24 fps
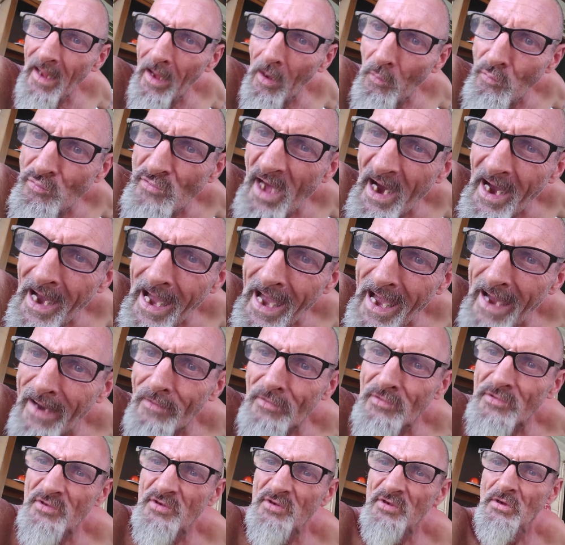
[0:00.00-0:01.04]
on the
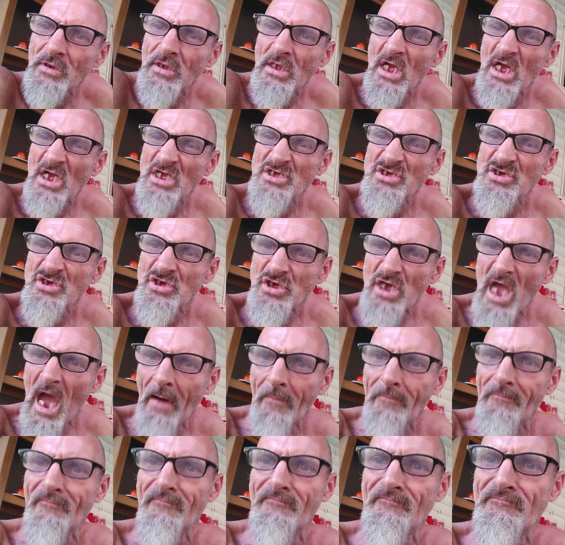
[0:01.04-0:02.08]
house.
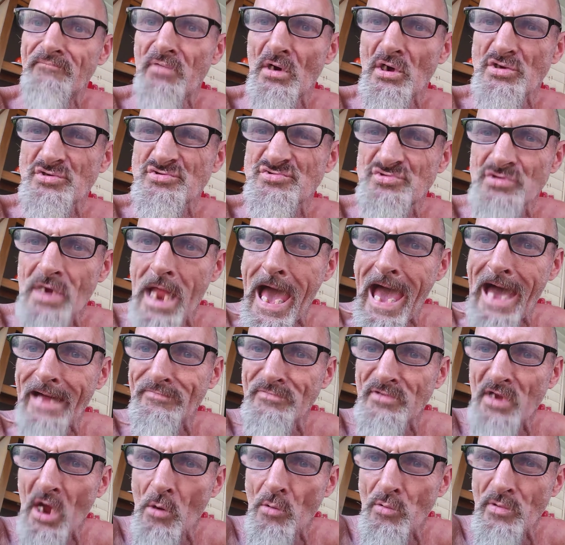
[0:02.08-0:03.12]
Yep. A slight
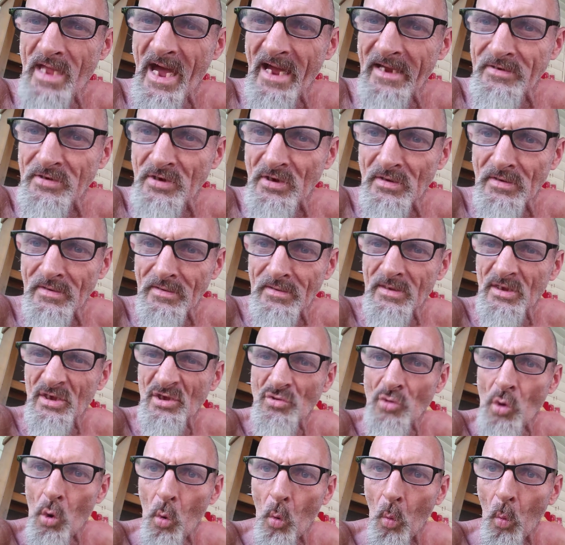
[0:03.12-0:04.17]
donation.
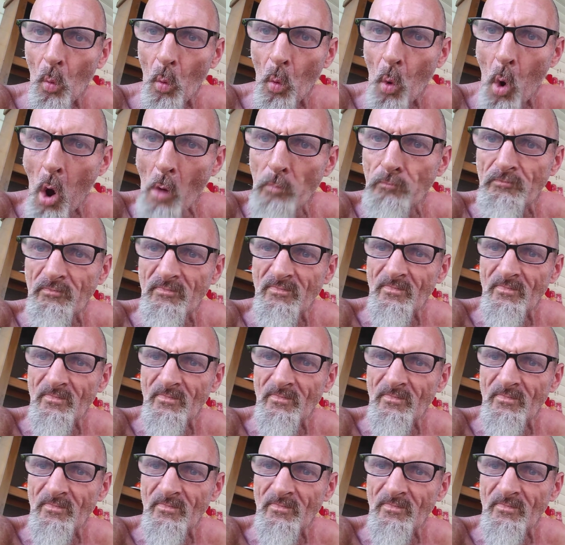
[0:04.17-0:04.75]
Whoop.